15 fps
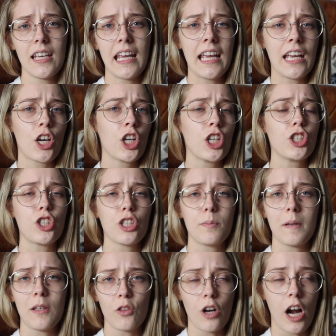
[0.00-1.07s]
it could just
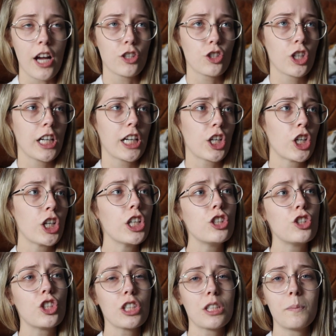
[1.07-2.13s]
be thrush, or it
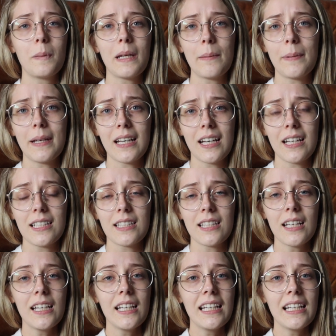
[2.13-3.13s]
could just be because